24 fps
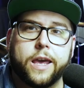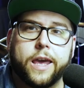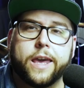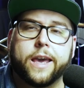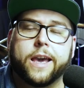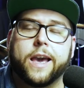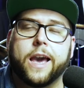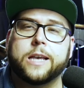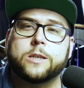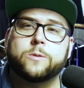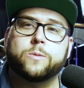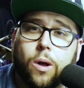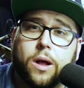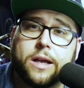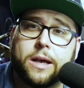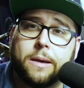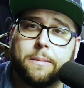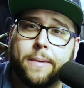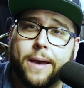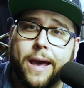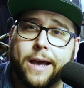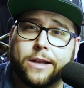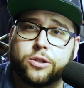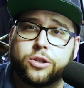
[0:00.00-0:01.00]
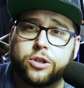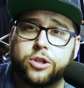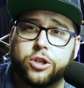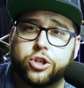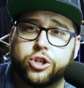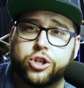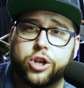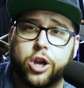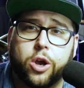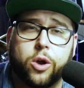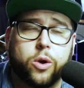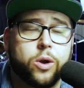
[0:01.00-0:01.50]
Hey guys, welcome back to the
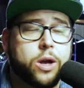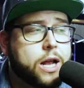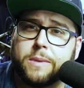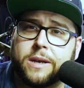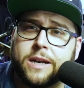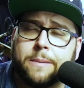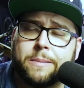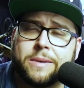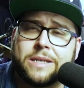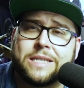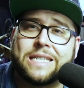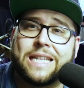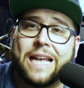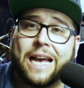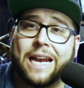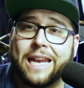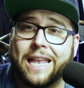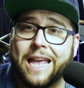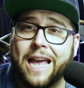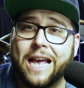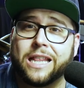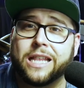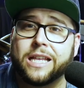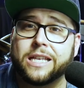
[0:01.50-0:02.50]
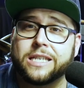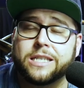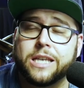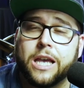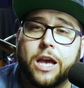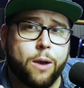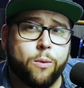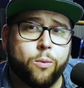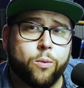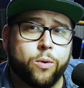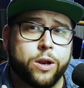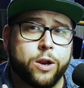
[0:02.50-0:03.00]
show. My name is Danny Alex.
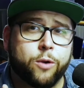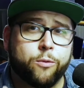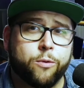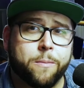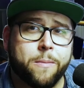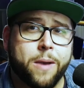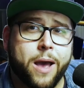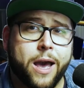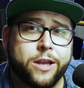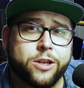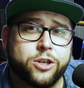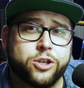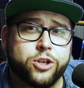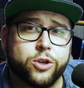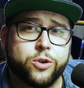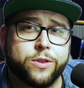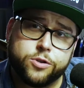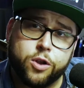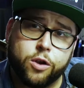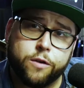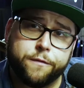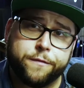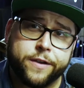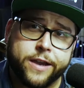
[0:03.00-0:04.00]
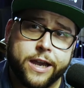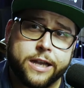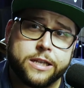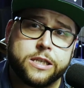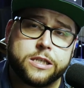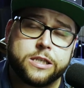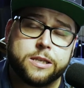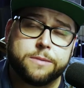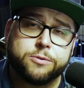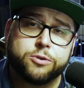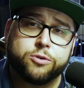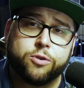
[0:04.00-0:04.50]
I want to remind you, don't forget to
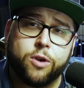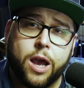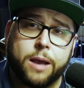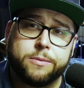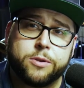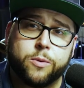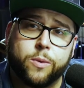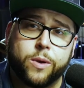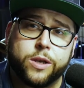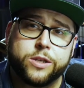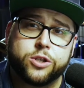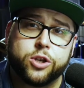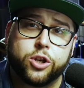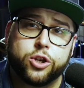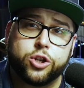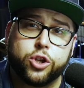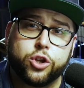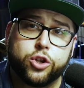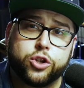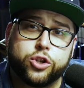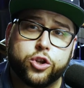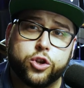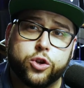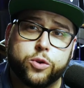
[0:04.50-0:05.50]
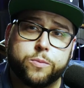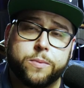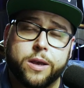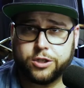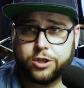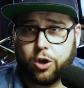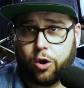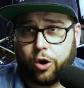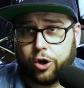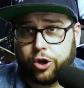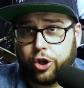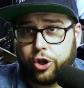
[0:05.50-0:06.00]
subscribe to us on YouTube.
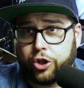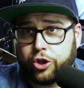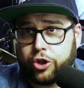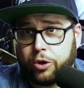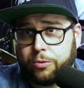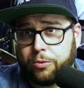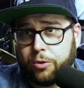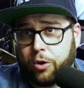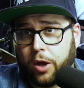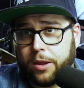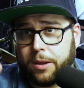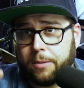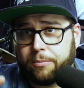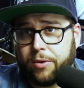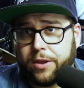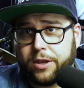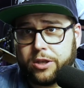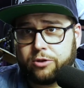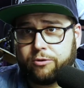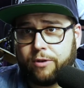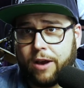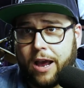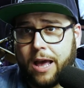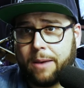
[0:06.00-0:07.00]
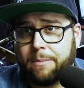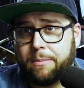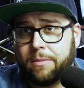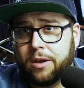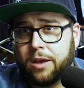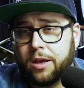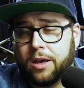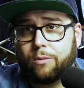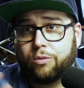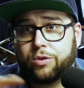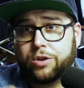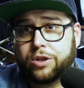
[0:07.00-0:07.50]
So on YouTube, we've got The Brothers Graham,
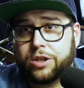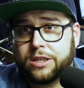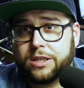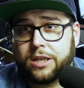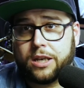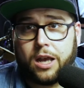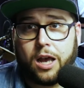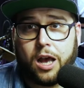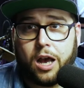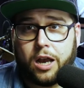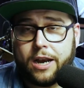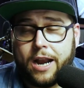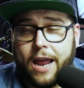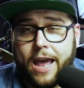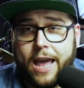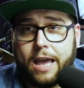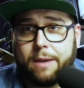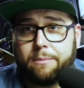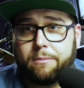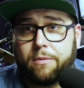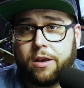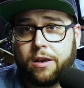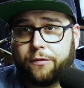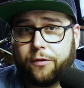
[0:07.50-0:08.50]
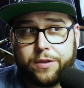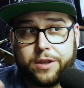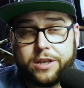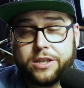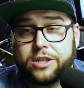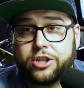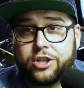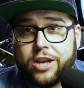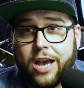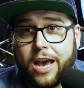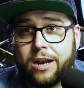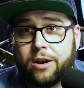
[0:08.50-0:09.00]
which is our name for this
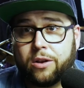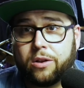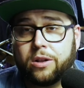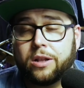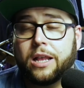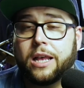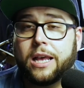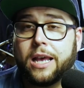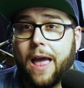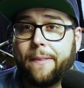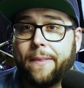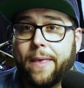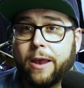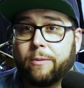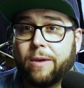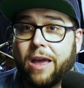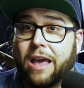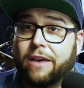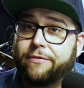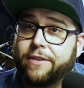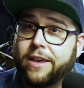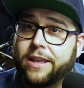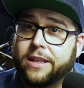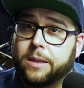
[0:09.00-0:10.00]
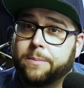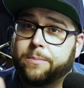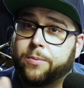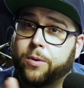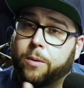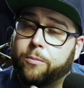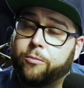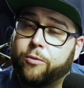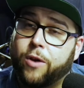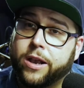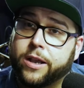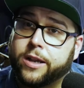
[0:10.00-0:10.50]
channel. And then we have Indie
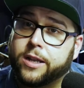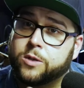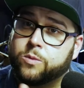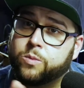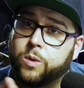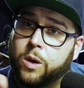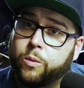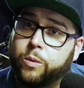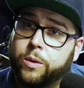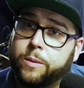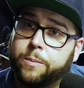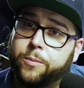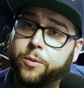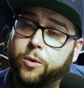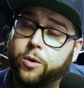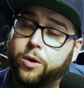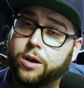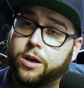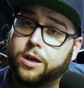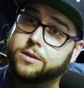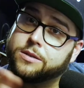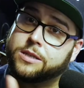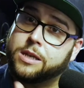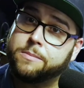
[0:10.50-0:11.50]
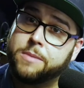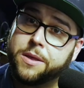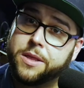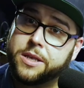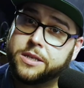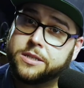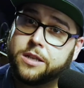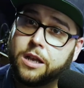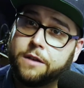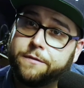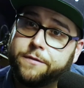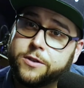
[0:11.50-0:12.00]
Pop Records, where we put some other
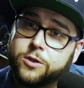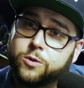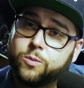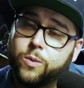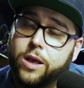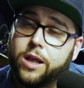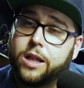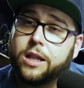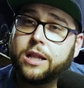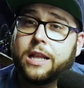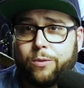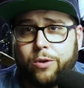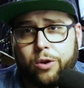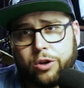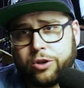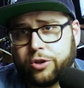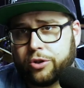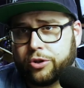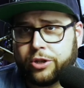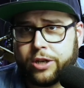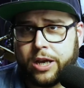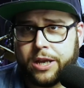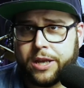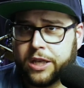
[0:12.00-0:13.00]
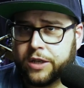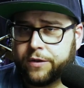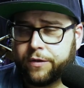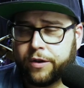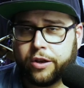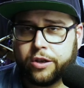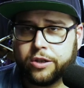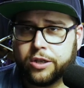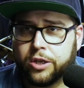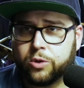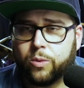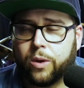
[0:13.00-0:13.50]
stuff as well. We also share these
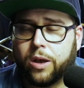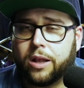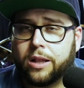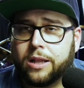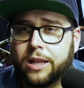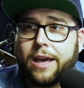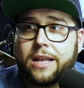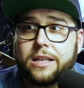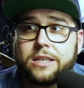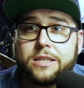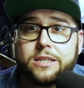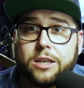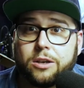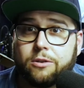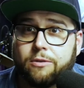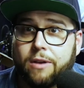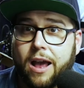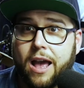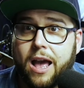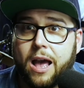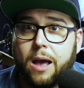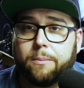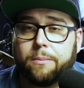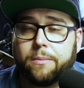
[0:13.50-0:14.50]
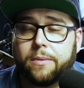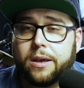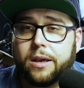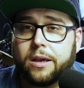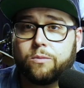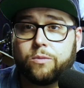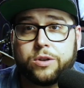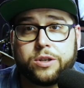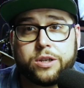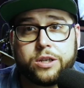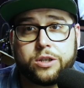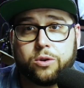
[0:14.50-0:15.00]
videos as well. Instagram,
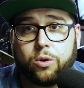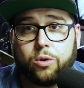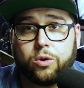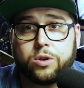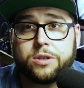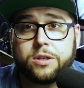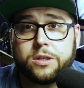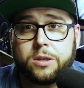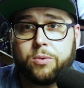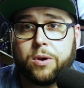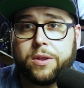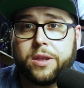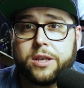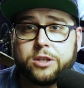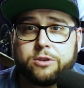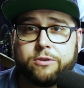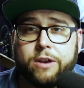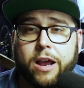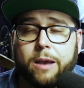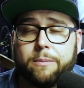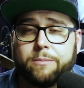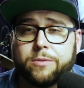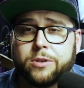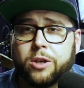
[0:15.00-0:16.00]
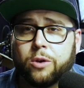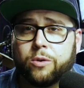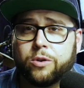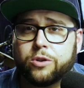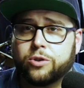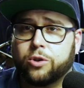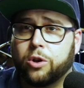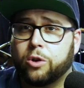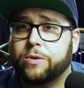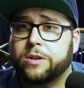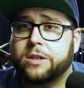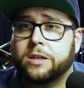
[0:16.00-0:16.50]
which is also The Brothers Graham. So it's
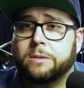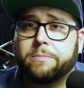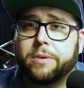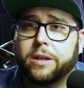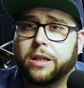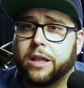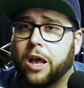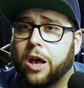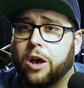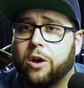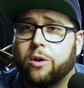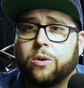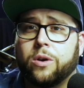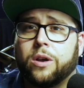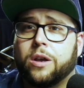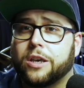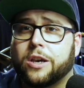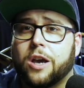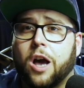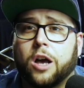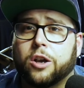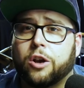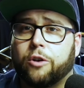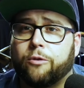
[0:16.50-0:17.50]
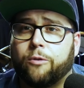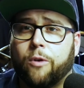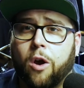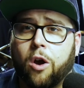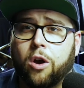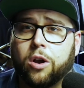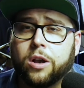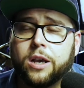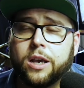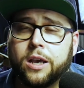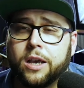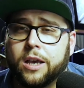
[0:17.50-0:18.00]
all written below. Can't go
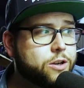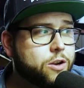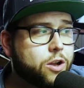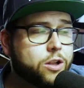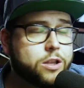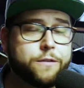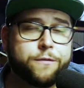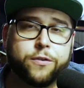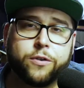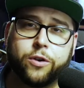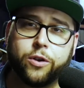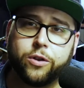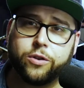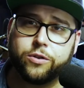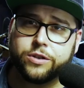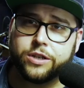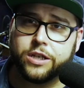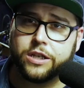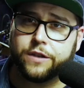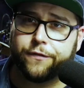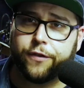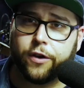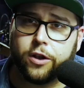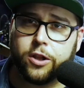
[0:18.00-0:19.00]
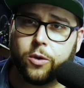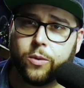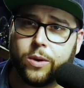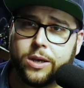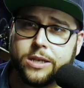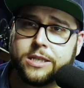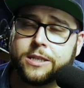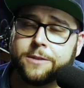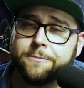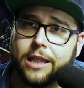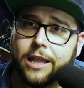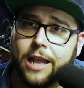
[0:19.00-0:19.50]
wrong. Not difficult. Just follow
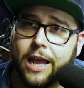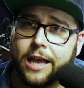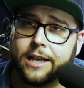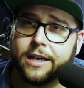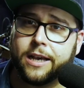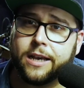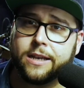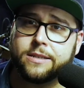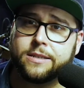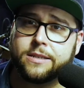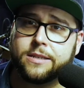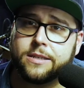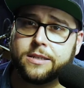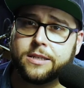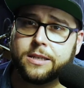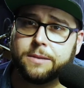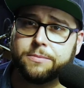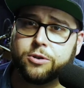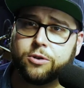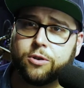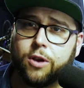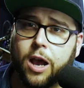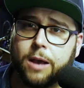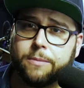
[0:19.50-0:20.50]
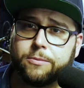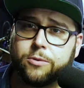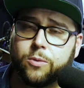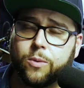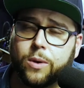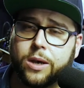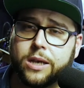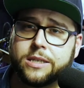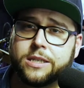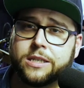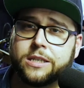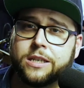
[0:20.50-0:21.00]
us, like us, subscribe to
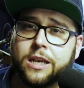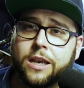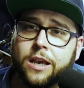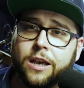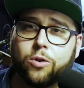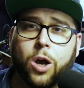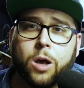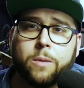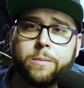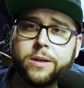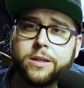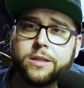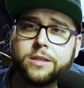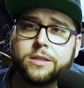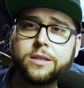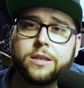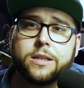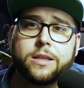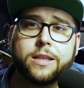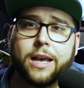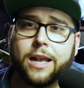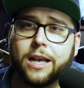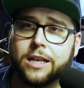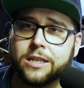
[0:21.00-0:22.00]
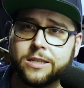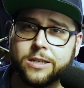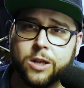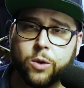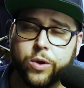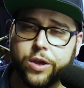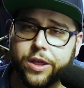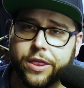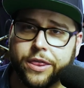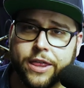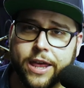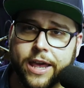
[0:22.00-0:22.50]
us, comment, let us know
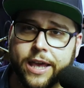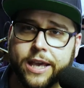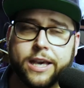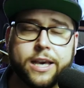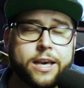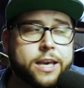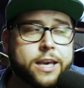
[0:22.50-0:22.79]
what you think.